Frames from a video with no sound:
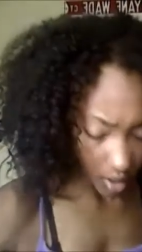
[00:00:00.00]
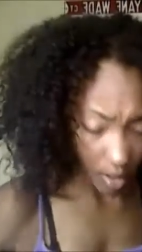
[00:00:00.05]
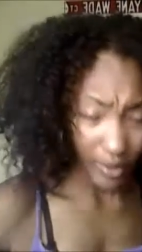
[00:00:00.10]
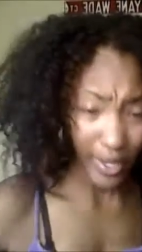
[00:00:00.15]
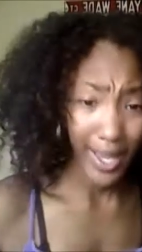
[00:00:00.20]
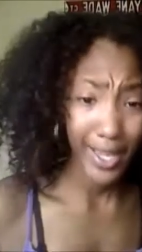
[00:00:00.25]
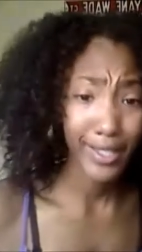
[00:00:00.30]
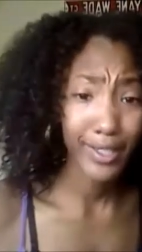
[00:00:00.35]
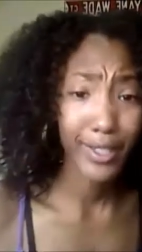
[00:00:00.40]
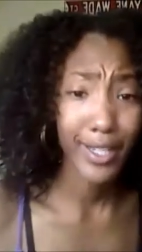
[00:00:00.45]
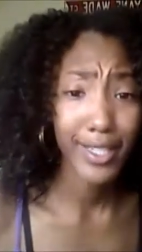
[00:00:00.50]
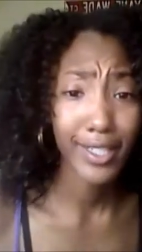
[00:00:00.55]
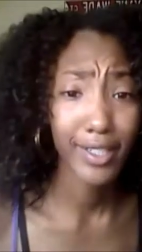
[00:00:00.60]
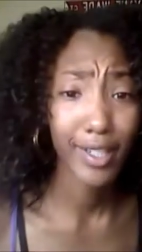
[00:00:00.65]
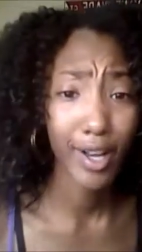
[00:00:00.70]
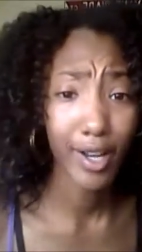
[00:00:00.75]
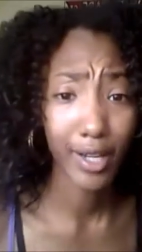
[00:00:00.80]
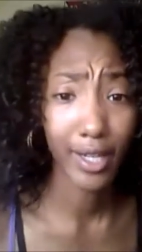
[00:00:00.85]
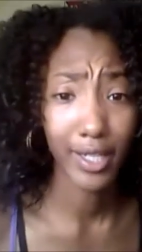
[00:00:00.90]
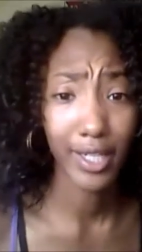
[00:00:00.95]
Okay, so let's
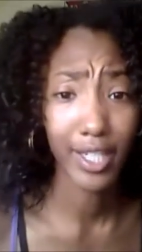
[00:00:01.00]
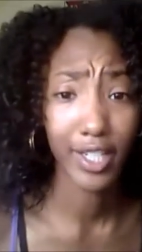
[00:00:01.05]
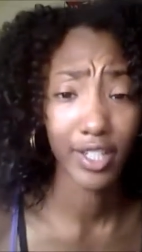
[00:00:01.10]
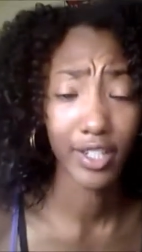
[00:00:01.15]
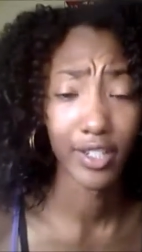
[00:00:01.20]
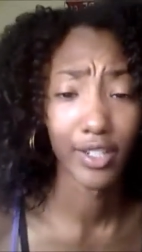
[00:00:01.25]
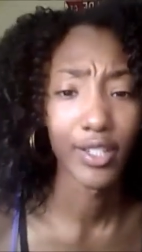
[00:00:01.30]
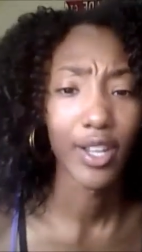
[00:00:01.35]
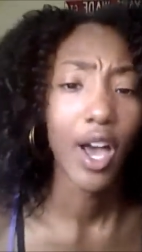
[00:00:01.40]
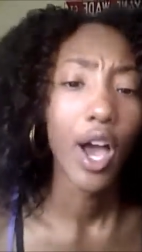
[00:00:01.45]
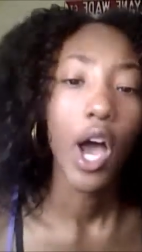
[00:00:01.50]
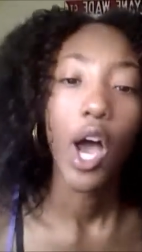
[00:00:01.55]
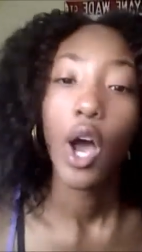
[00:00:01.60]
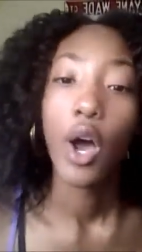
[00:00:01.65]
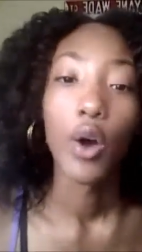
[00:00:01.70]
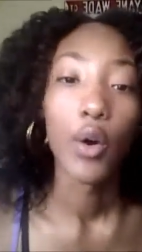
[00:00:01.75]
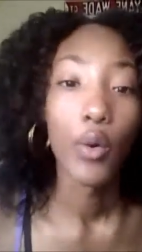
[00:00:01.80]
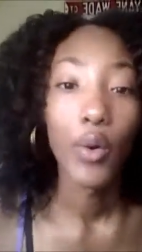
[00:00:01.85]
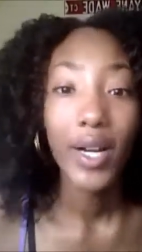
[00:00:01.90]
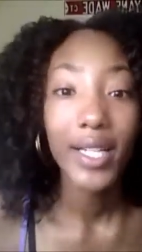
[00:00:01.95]
talk conditioners.
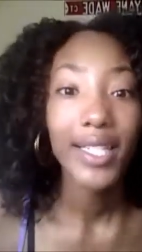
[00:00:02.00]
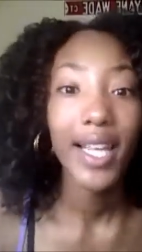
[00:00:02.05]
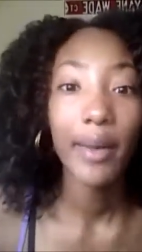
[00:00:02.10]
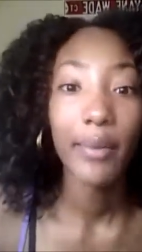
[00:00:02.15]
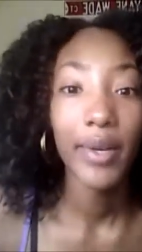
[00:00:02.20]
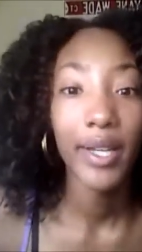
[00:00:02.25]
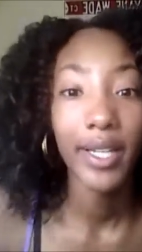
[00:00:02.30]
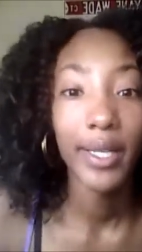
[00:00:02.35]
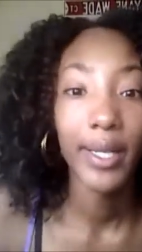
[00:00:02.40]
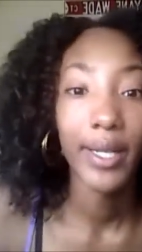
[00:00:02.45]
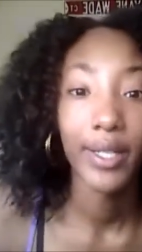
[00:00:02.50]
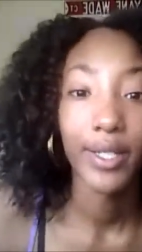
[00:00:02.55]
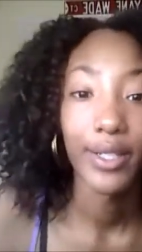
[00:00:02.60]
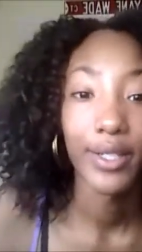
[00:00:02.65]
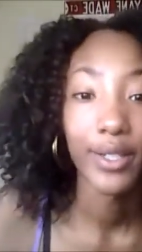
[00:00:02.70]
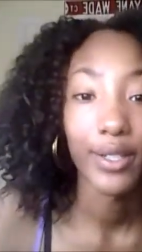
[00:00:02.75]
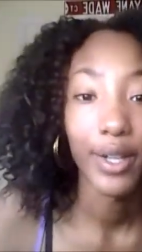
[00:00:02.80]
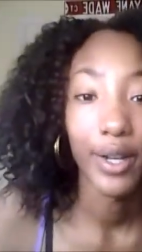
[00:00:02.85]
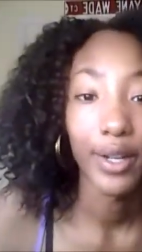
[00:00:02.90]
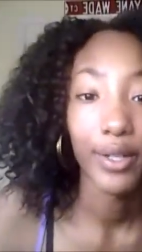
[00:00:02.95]
What type of
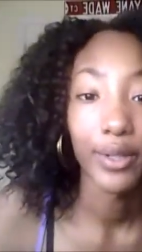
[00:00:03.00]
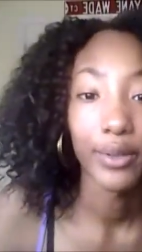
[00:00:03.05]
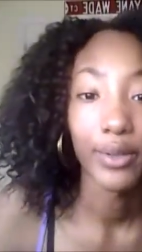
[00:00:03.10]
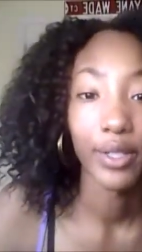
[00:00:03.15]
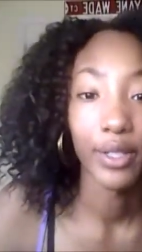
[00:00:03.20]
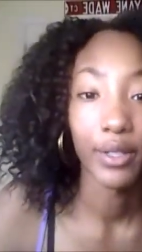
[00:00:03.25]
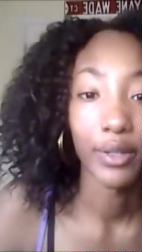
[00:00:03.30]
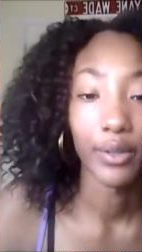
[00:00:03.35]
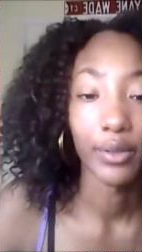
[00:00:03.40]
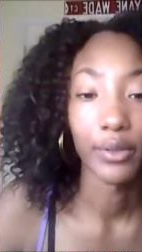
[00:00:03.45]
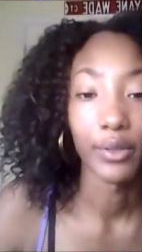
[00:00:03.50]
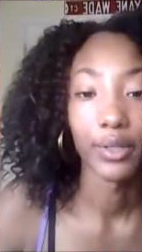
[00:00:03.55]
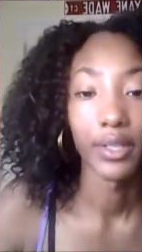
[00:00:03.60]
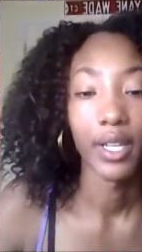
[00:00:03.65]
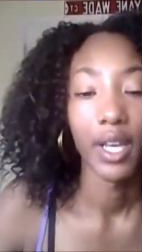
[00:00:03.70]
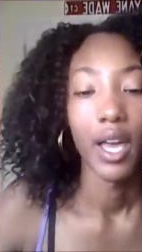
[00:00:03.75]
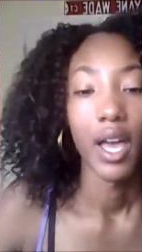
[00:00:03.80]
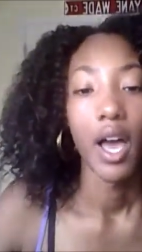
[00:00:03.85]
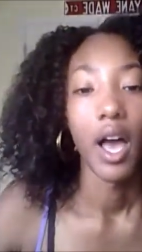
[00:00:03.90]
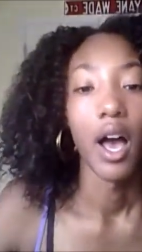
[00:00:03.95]
conditioners are you to
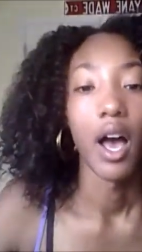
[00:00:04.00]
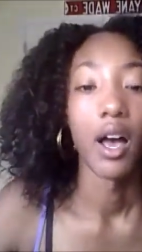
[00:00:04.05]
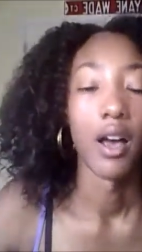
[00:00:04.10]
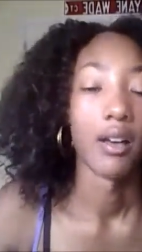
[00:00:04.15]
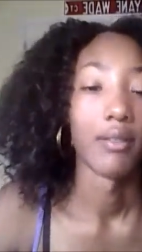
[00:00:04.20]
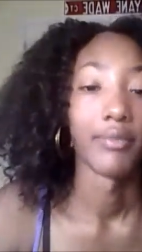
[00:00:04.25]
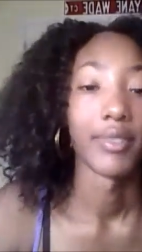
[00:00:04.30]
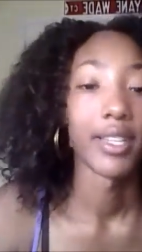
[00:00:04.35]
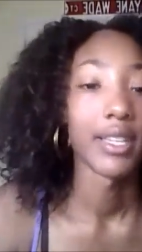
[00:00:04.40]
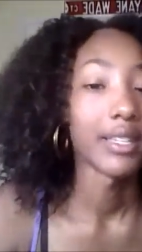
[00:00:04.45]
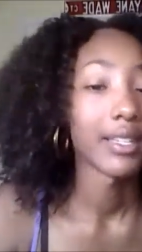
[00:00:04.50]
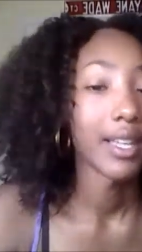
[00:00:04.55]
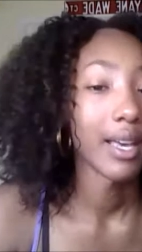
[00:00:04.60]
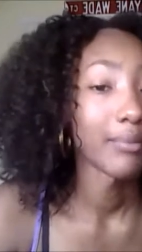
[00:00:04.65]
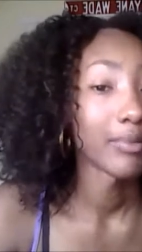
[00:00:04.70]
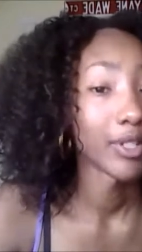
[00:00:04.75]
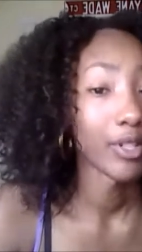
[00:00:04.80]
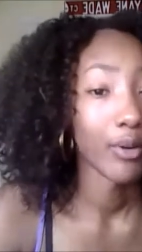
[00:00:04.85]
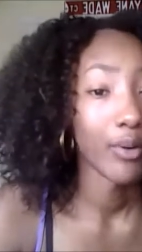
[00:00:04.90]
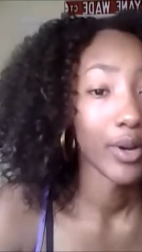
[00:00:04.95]
use? Um, since
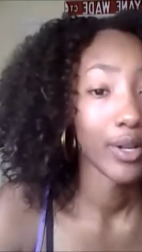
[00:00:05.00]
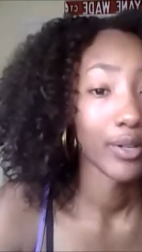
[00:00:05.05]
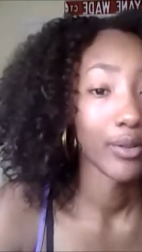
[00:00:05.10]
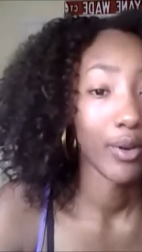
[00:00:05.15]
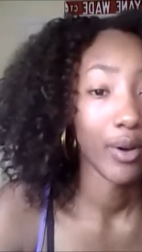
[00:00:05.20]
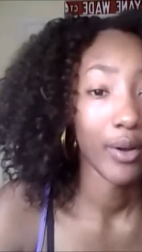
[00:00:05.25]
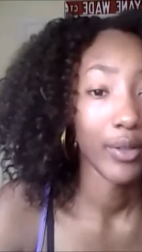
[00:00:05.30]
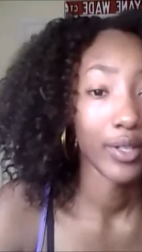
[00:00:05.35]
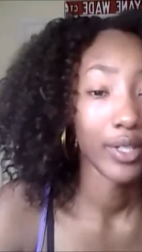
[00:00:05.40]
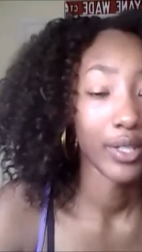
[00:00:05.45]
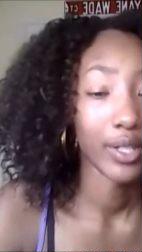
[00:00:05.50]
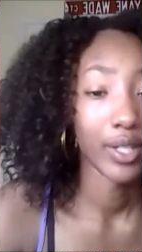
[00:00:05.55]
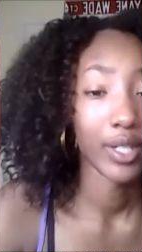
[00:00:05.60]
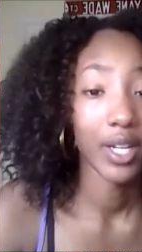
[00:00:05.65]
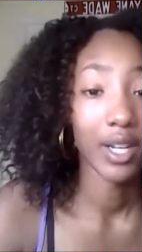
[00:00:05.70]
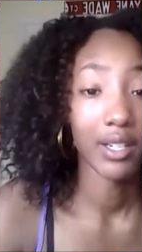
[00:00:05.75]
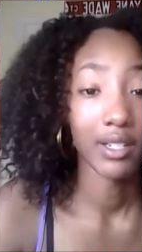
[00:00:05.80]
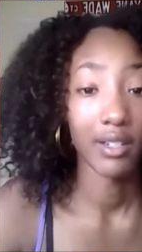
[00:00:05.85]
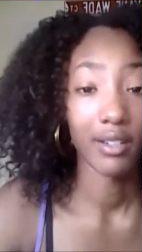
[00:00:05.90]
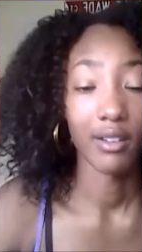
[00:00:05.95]
I'm showing you all these
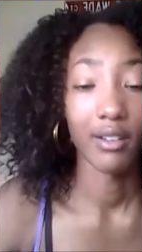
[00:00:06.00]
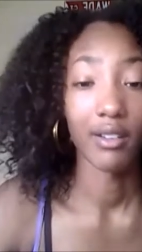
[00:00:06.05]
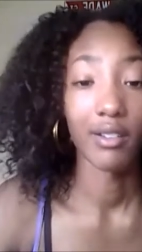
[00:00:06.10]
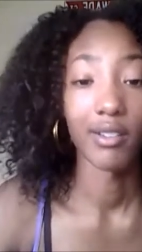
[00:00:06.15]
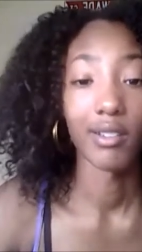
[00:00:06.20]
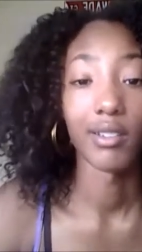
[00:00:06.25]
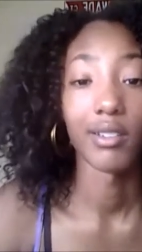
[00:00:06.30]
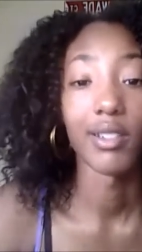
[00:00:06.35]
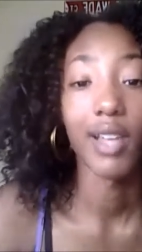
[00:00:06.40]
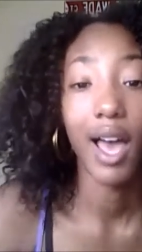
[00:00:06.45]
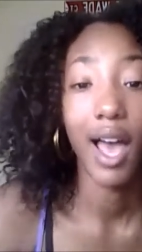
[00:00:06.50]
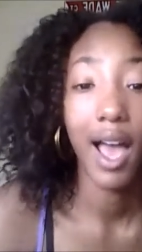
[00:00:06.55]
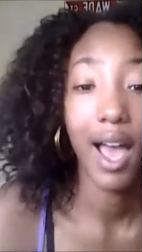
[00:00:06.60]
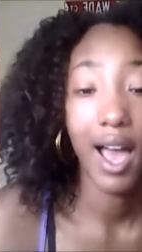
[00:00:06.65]
conditioners,